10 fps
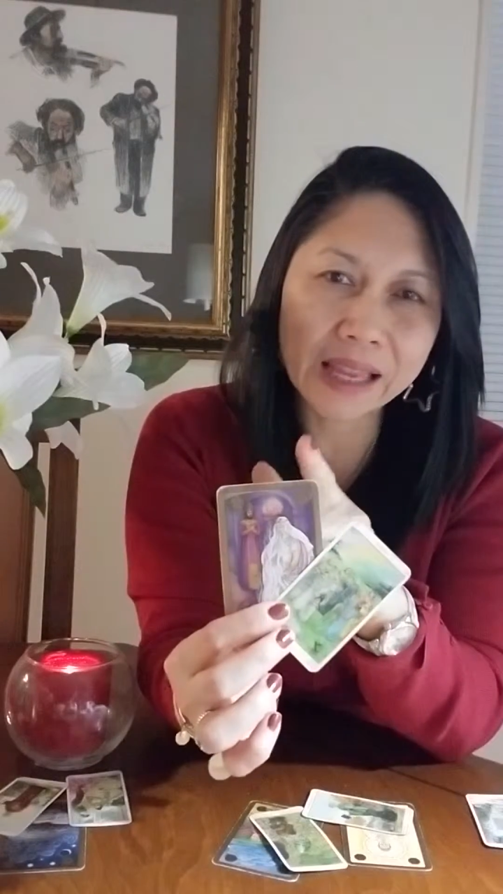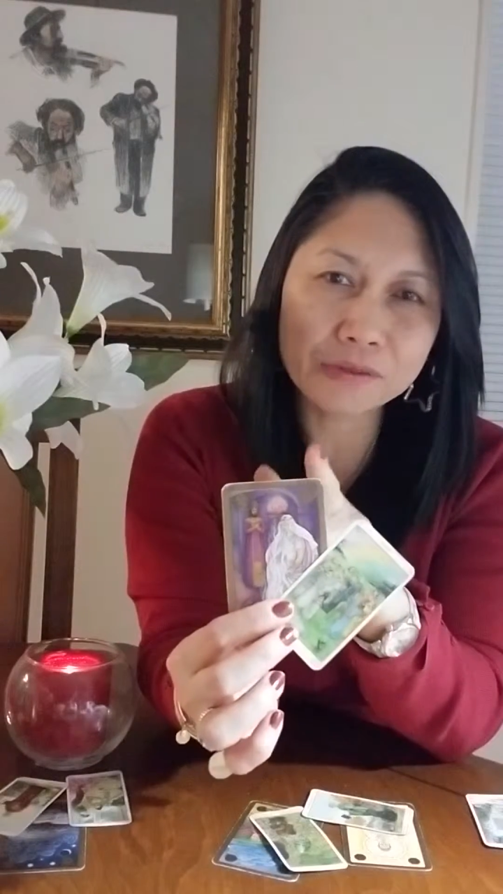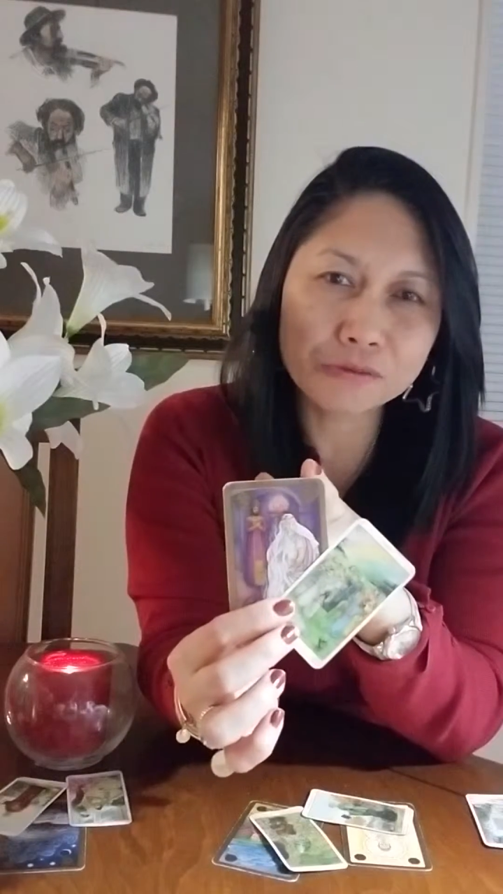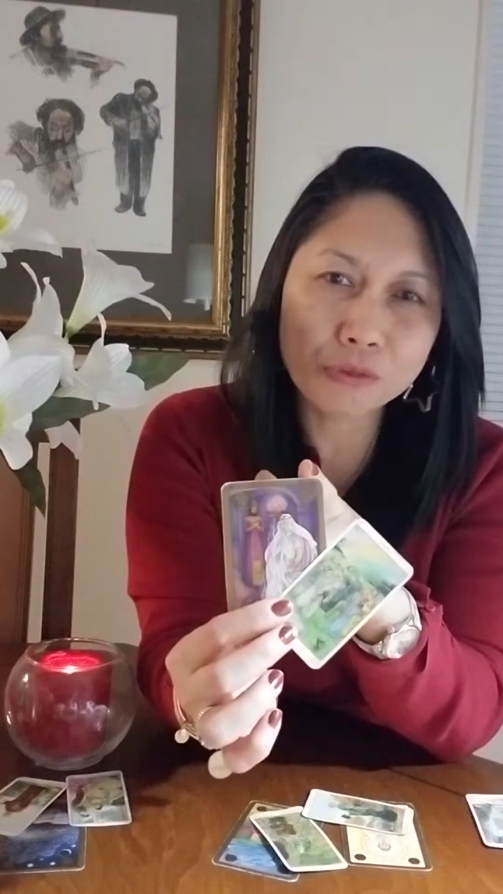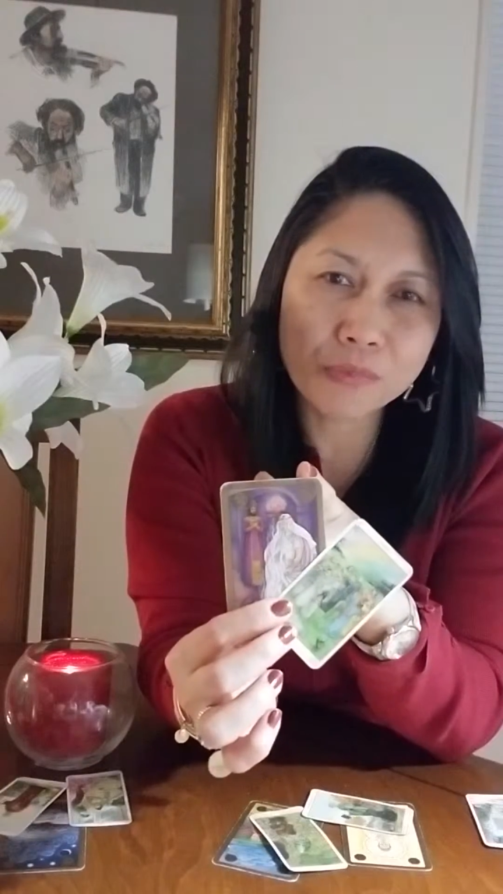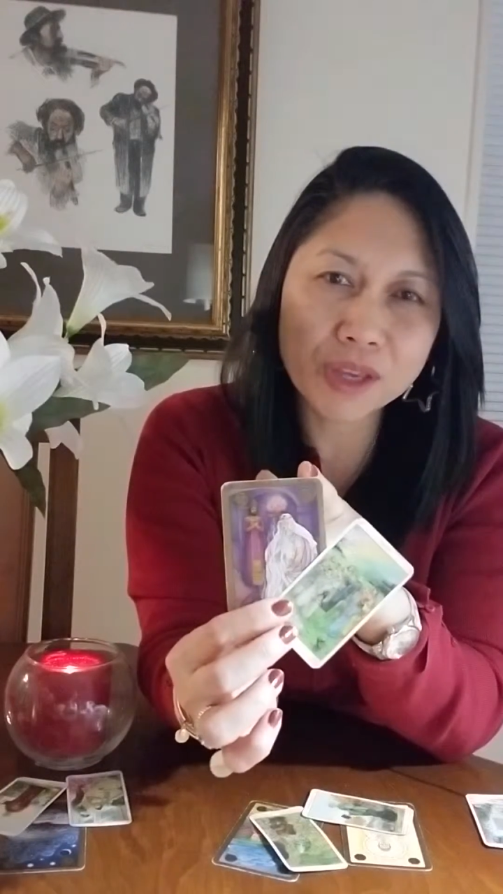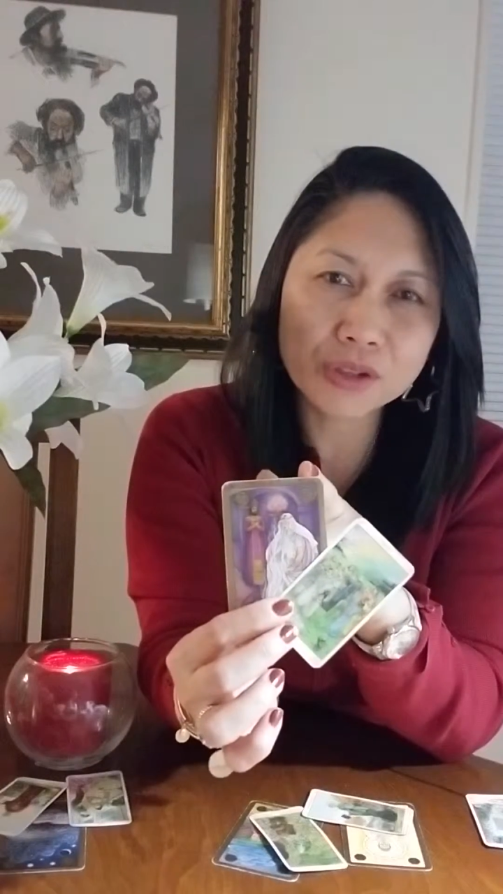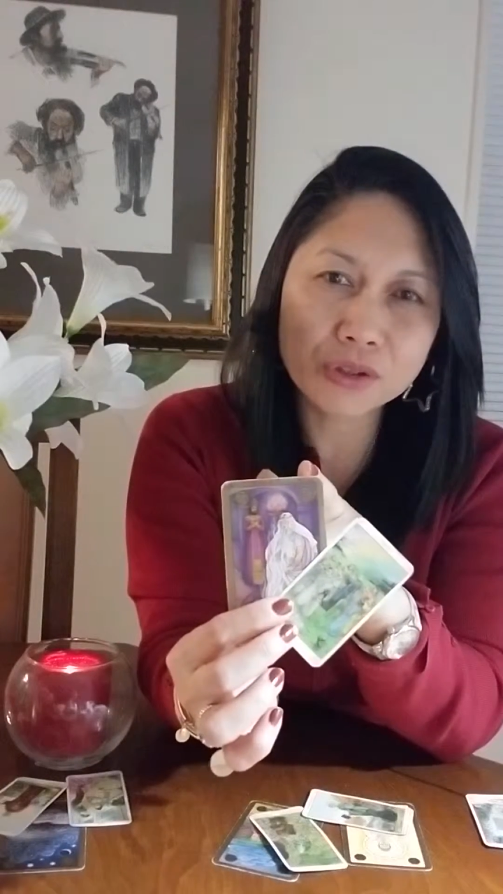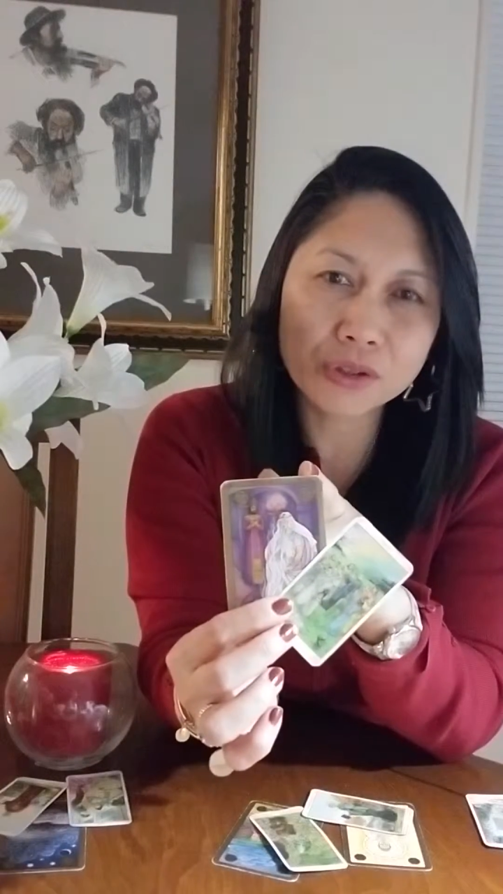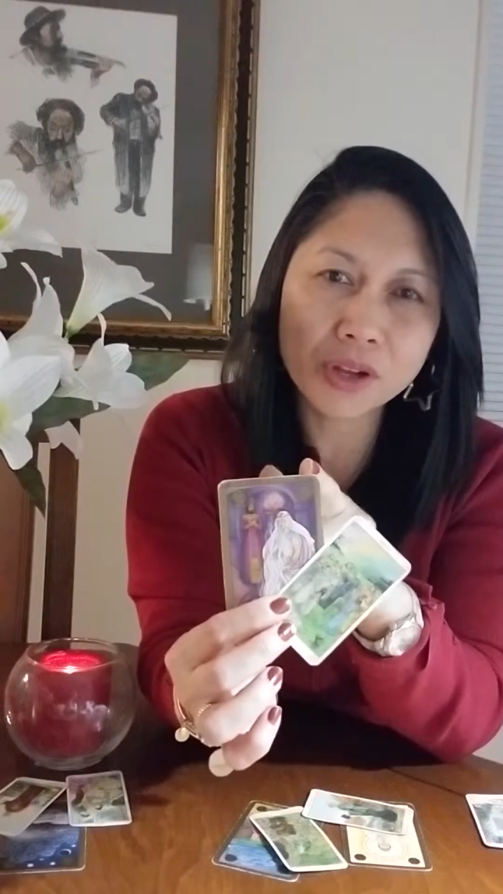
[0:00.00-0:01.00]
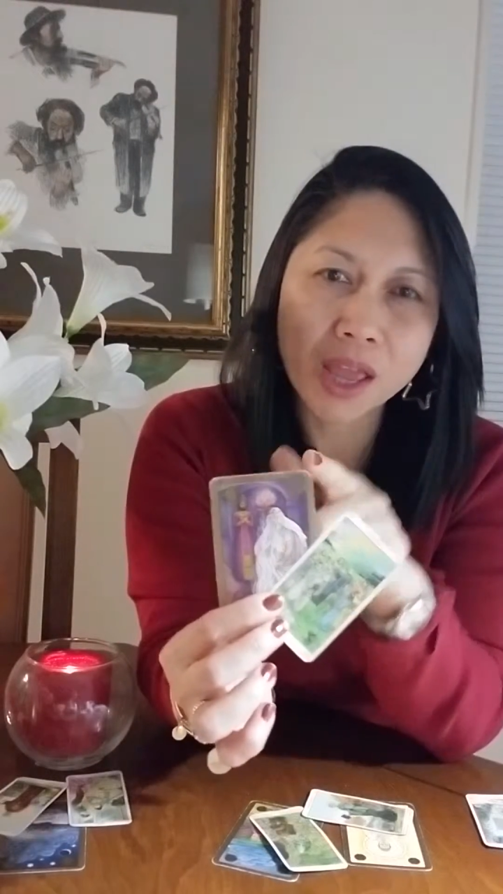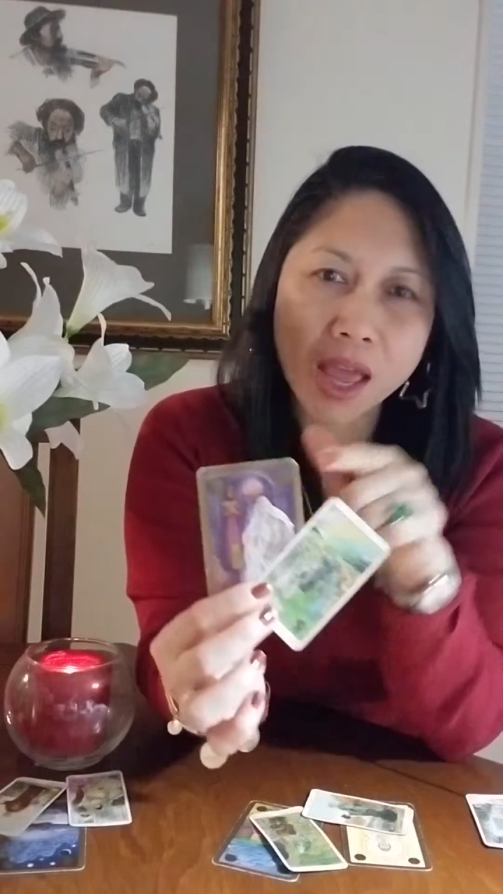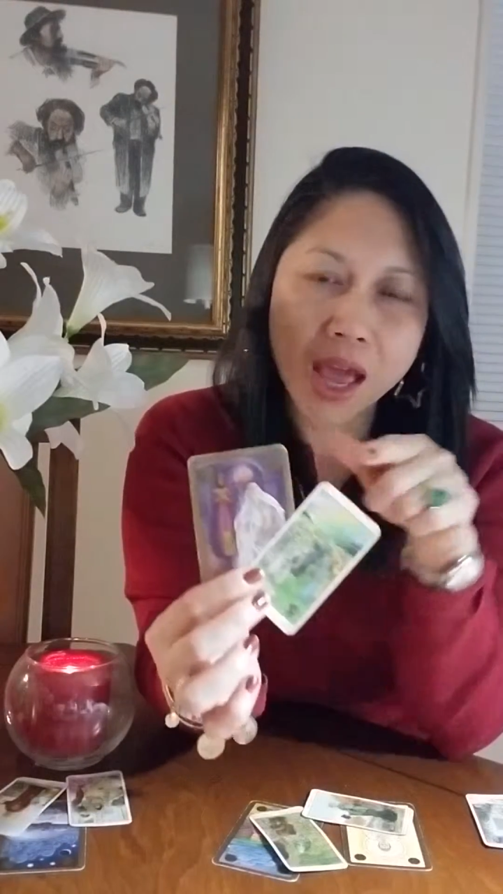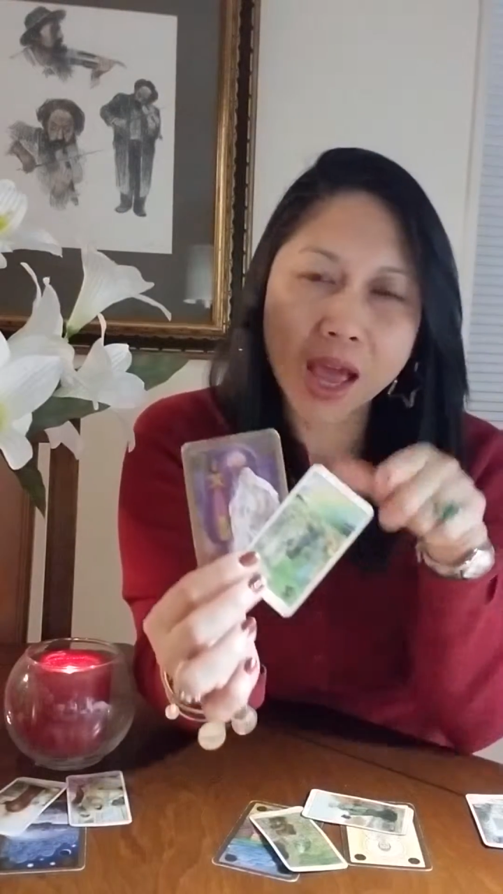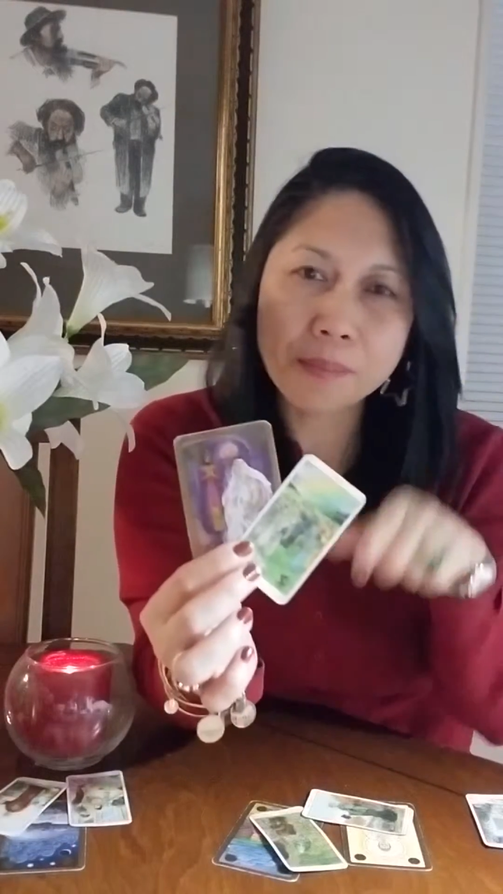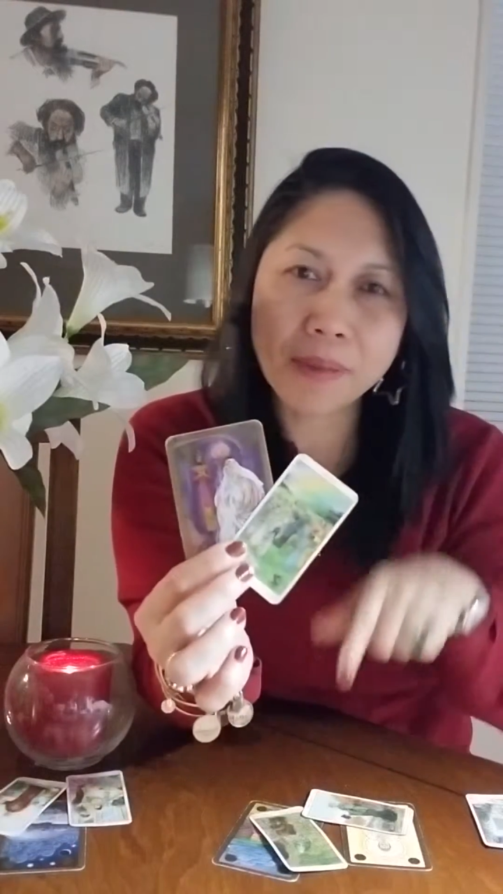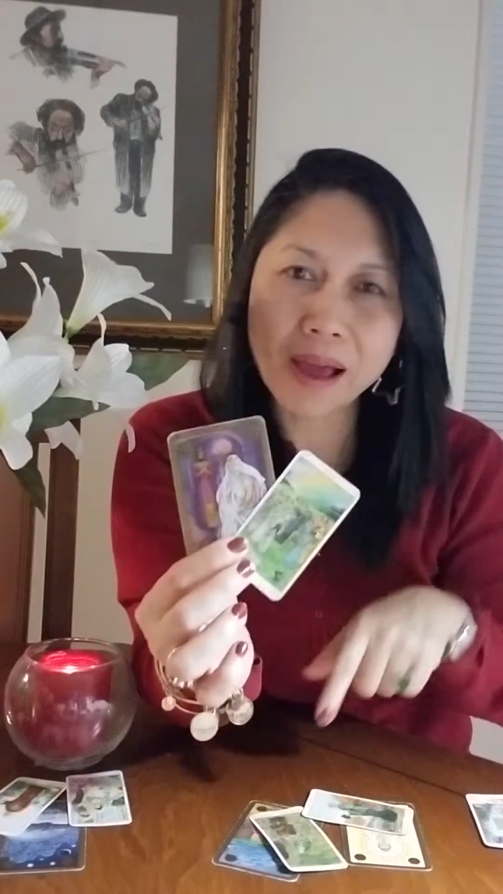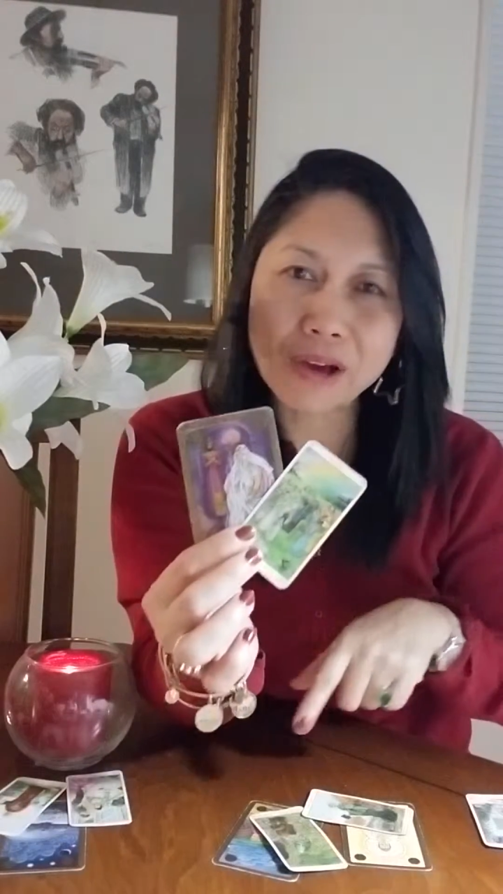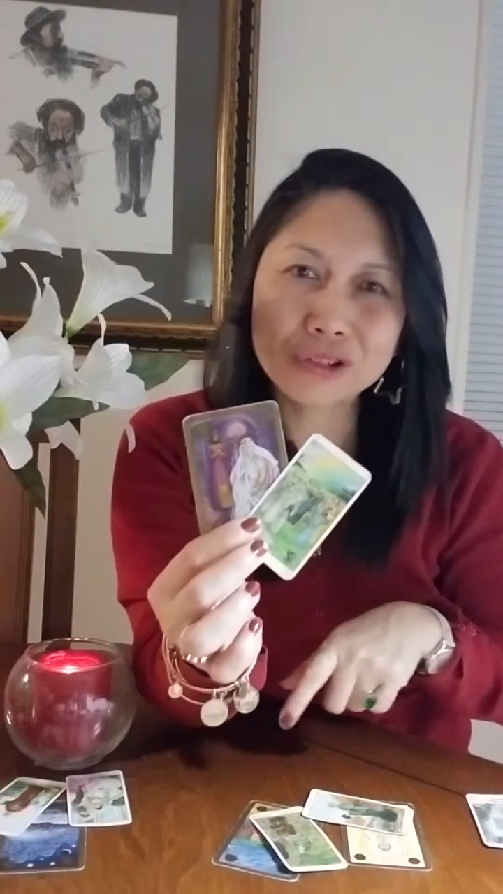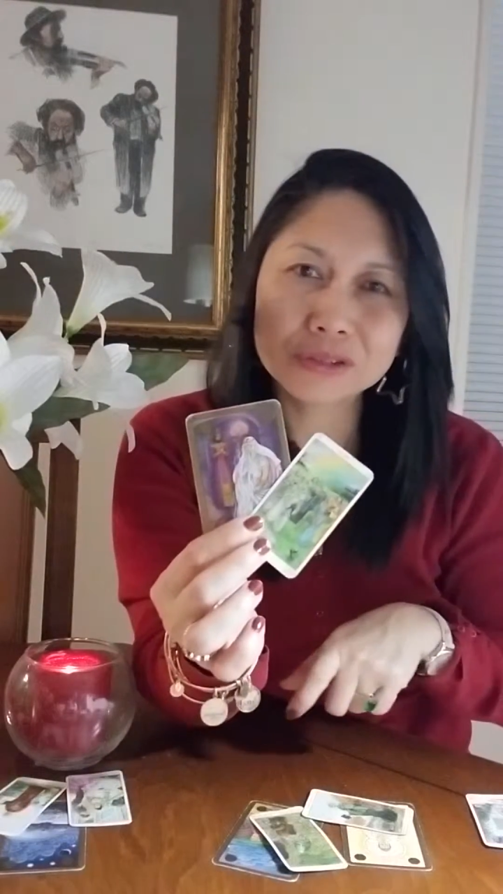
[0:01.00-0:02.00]
the information
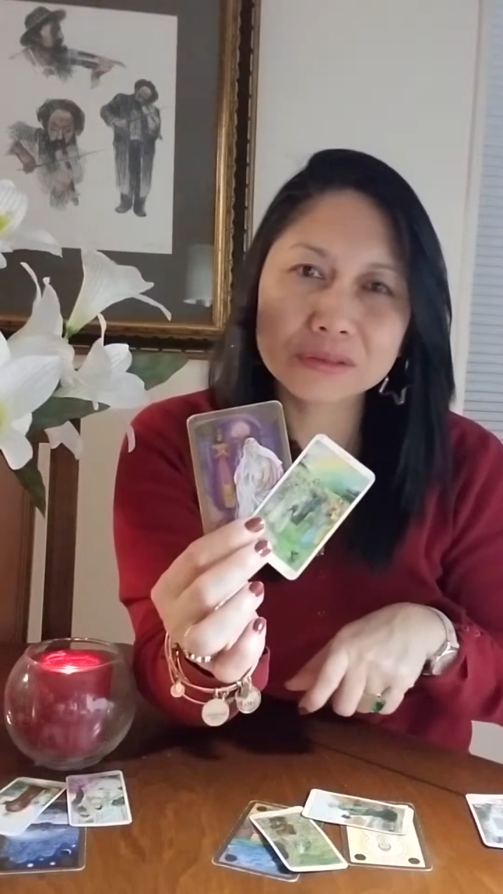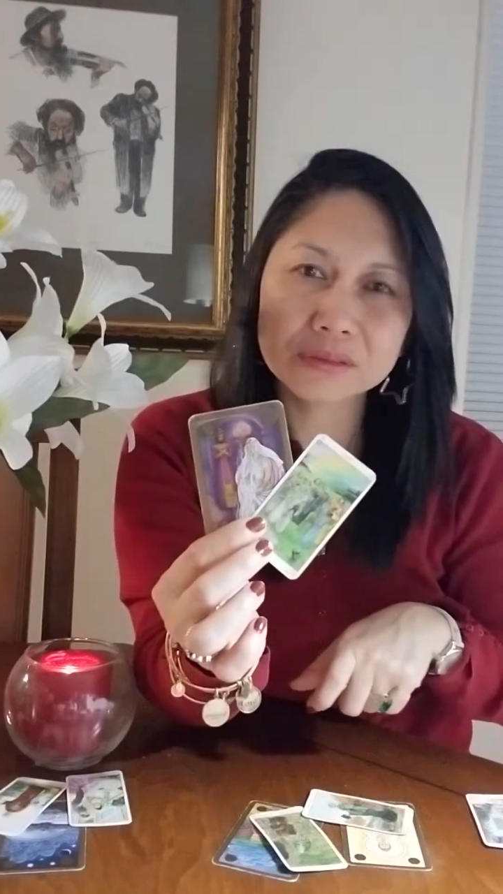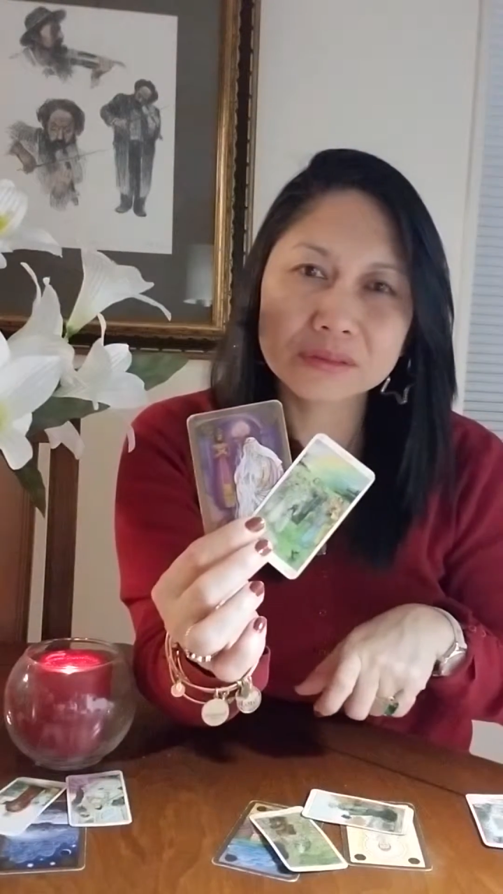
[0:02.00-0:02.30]
about